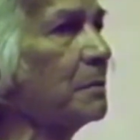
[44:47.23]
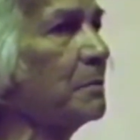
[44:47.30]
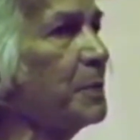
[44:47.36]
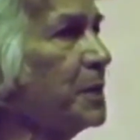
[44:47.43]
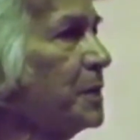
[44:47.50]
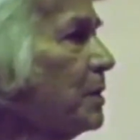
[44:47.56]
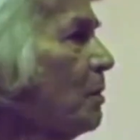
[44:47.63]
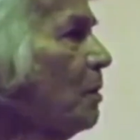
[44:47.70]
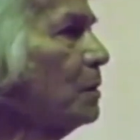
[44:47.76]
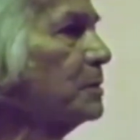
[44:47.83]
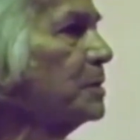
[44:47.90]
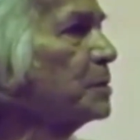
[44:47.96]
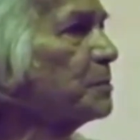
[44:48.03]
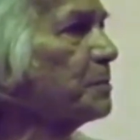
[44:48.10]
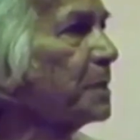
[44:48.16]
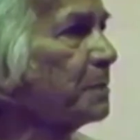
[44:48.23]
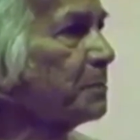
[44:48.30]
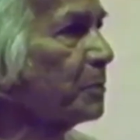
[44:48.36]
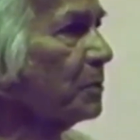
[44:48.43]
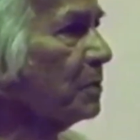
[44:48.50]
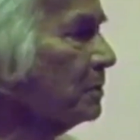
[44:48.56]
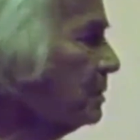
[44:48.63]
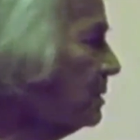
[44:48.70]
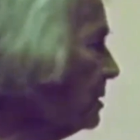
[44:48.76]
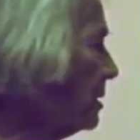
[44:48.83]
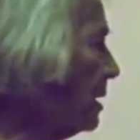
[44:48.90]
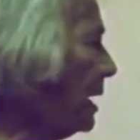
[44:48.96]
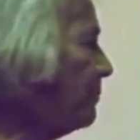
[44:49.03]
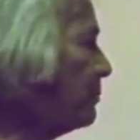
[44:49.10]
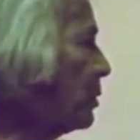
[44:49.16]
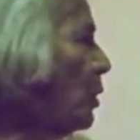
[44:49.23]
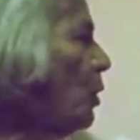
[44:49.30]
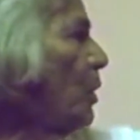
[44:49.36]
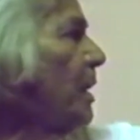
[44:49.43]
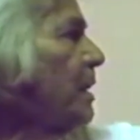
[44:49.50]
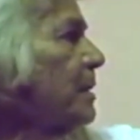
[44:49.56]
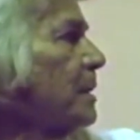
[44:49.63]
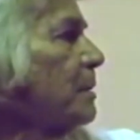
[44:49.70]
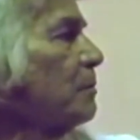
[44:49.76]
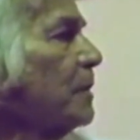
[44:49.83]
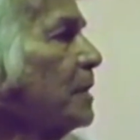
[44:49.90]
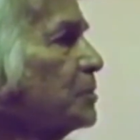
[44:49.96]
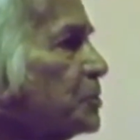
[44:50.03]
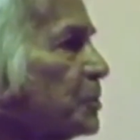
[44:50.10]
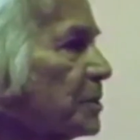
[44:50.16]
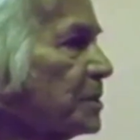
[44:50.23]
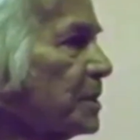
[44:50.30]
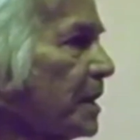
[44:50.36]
meeting all these people. I have to go and give lecture